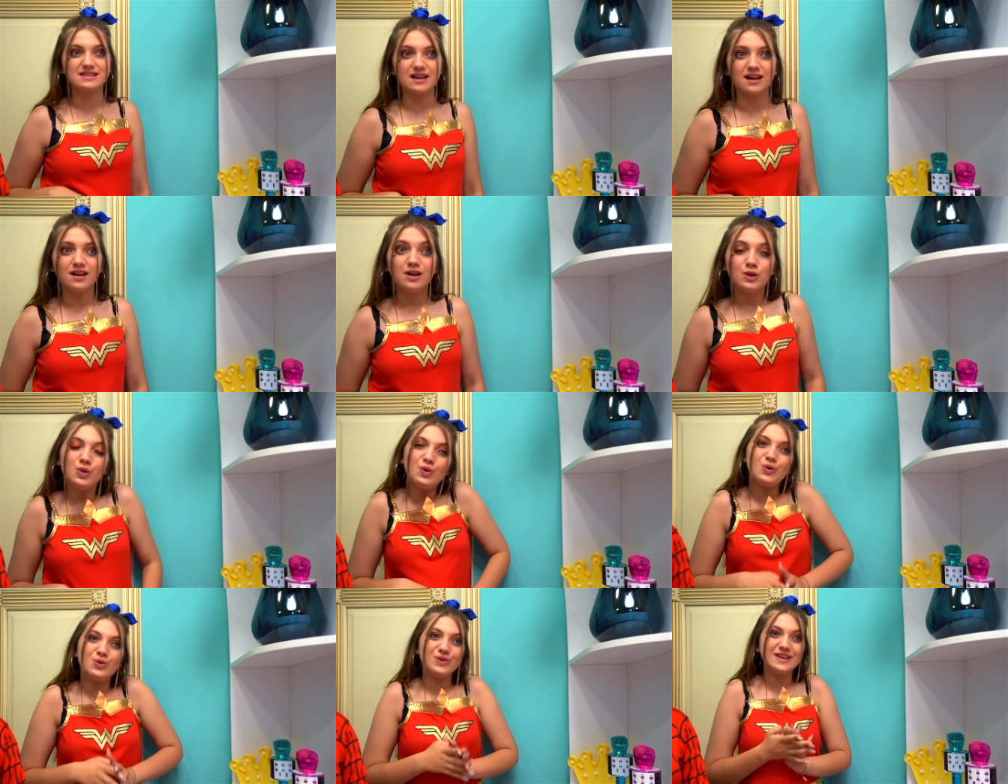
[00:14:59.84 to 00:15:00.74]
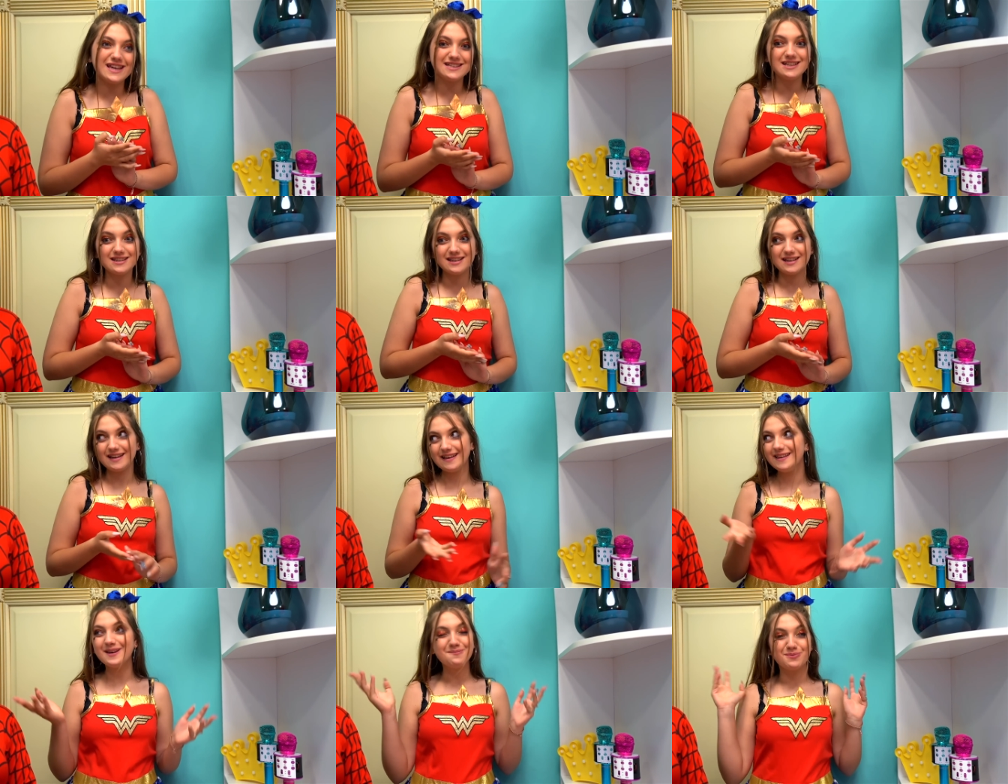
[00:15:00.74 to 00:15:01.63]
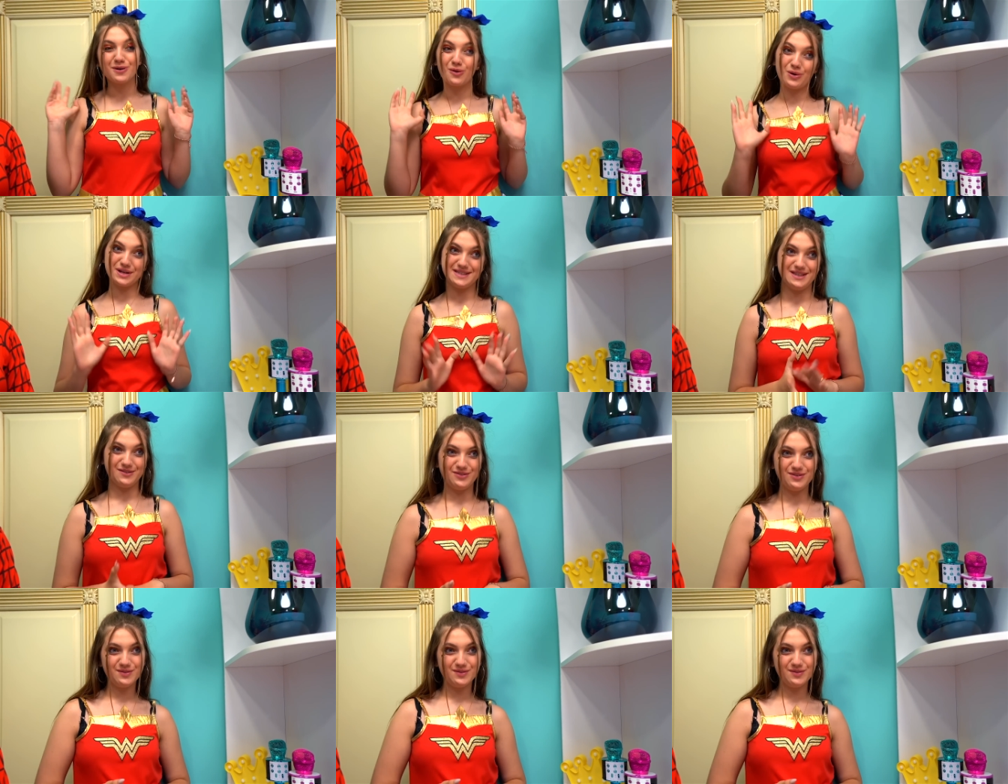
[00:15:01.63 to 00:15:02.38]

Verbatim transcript: little with us. Well, only if you want